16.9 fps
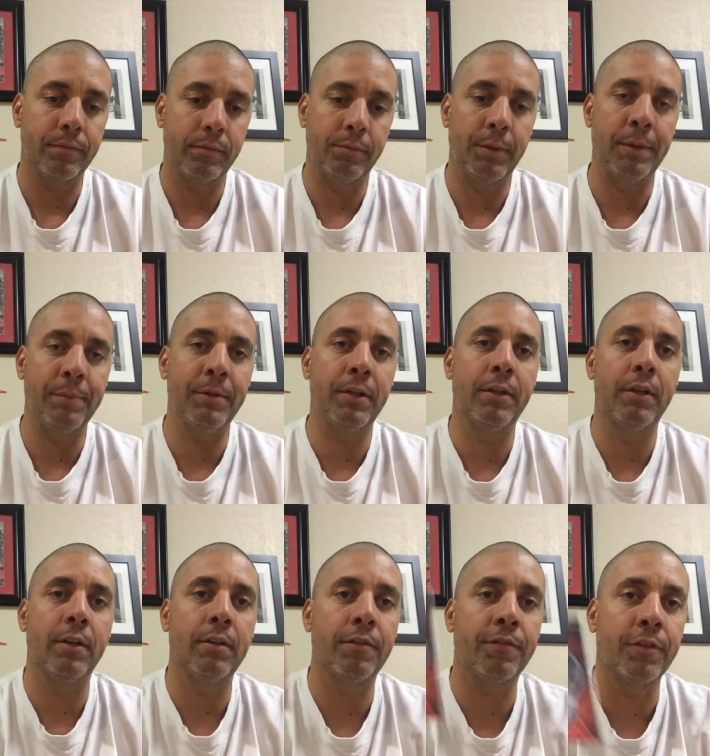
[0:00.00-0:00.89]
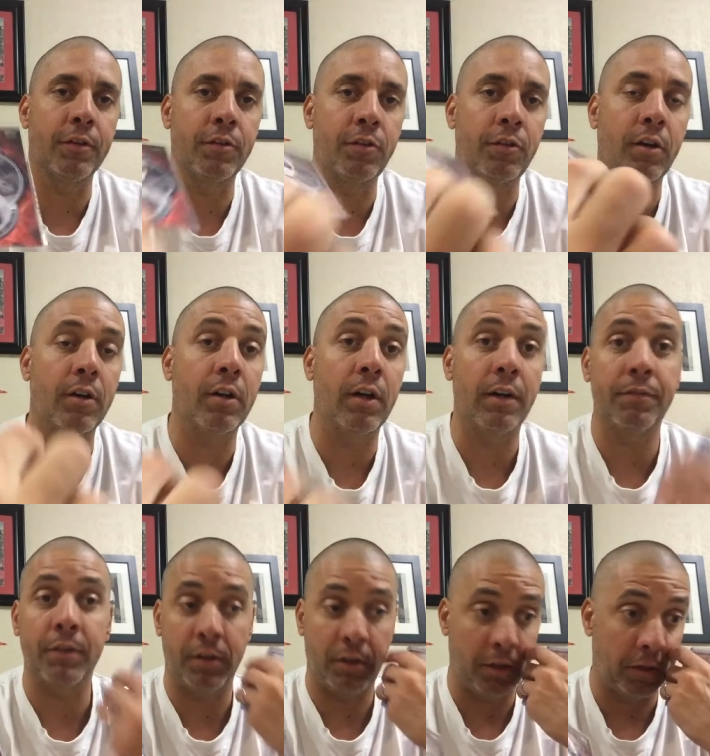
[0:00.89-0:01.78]
Maybe uh, the first start
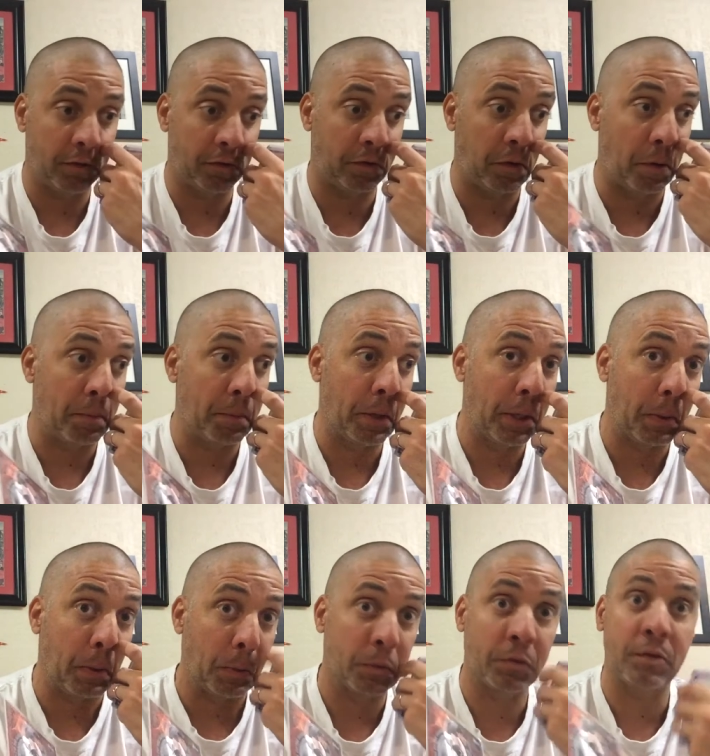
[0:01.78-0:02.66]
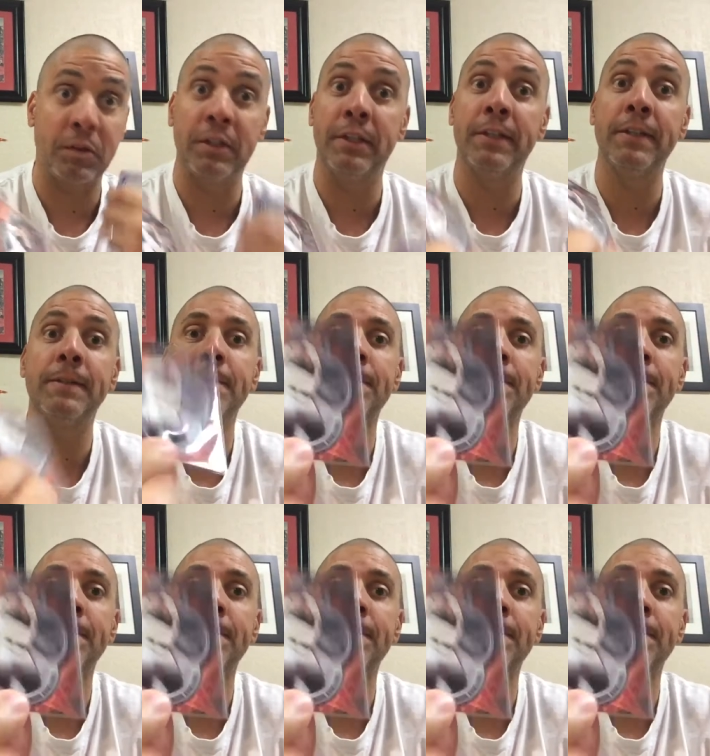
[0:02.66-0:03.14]
after the All-Star break, we'll see.